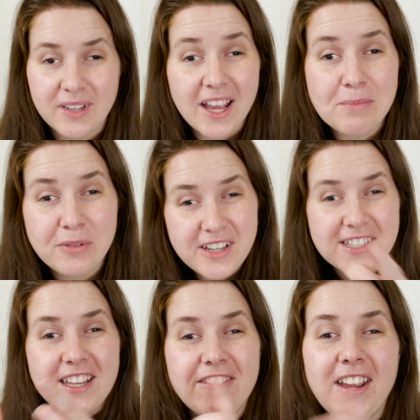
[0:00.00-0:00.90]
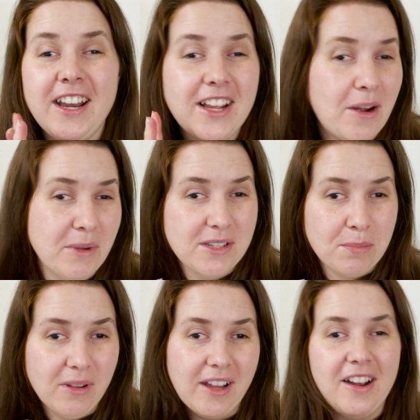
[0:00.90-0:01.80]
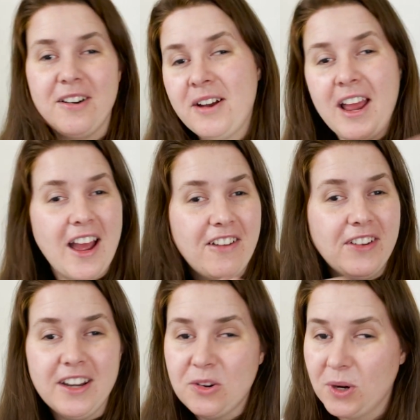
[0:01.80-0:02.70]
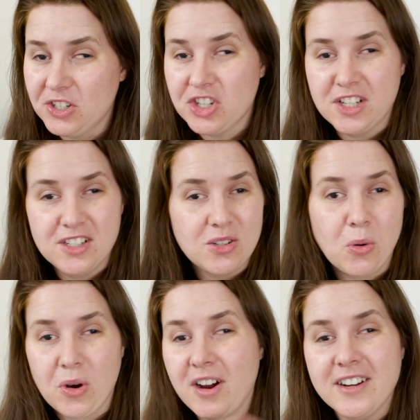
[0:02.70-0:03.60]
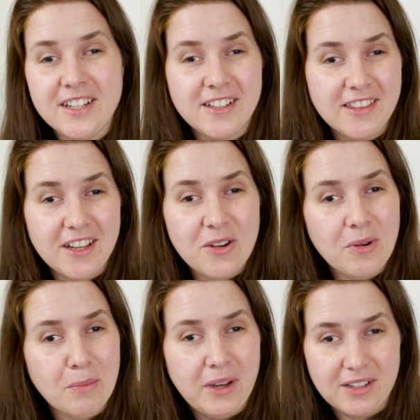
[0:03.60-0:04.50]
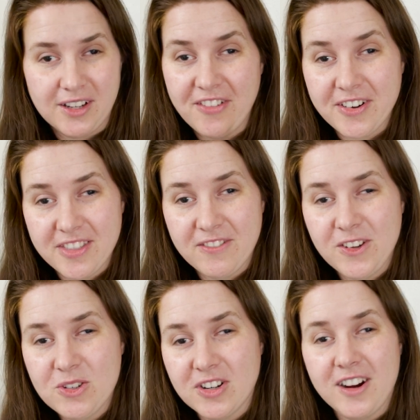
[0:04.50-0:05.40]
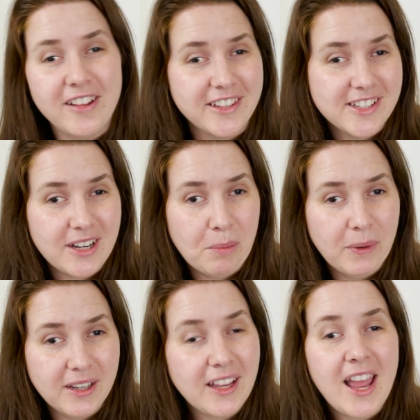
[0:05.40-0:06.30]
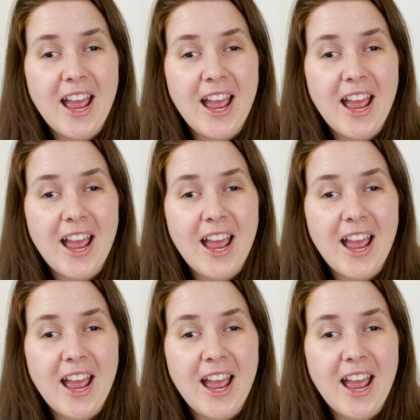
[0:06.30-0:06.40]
And please leave any comments below of any questions or content that you want me to cover in the future on this topic.